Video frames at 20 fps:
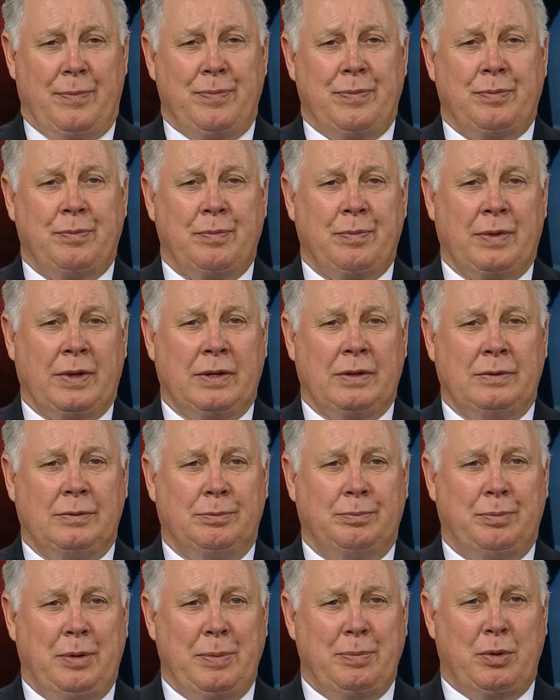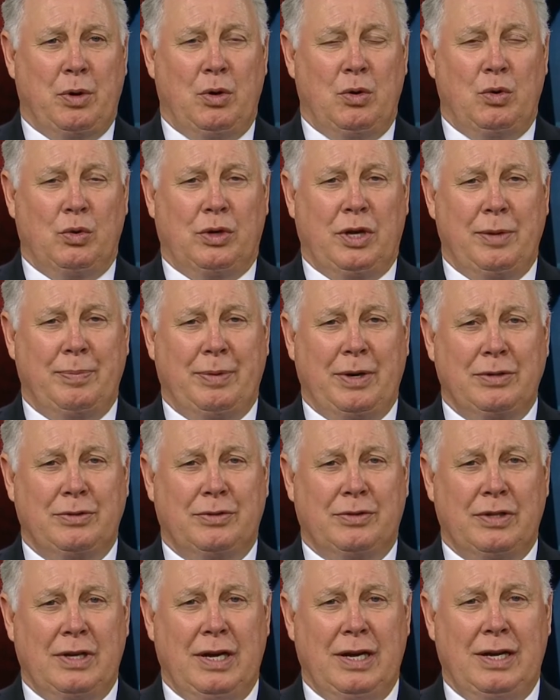Uh, people who keep
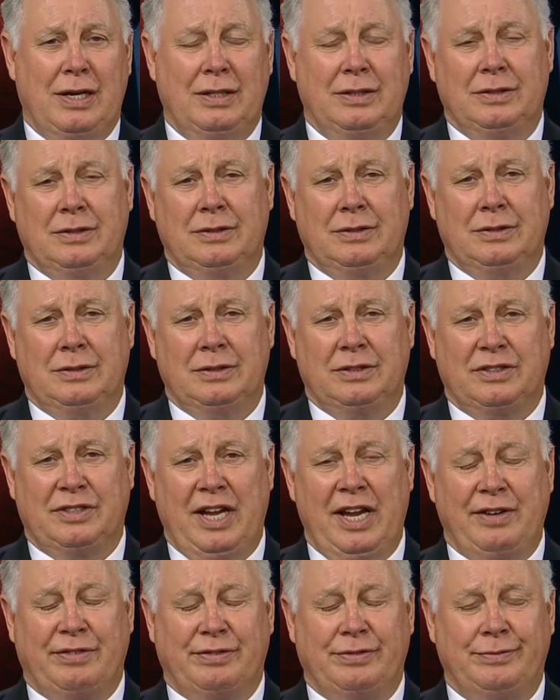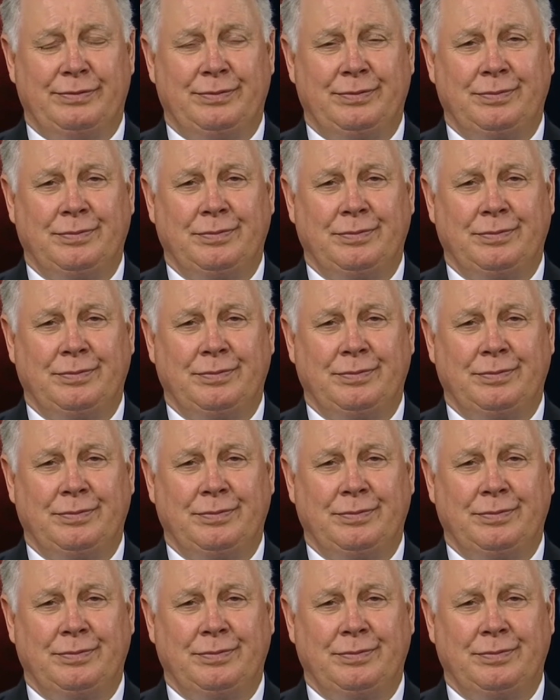us uh, safe.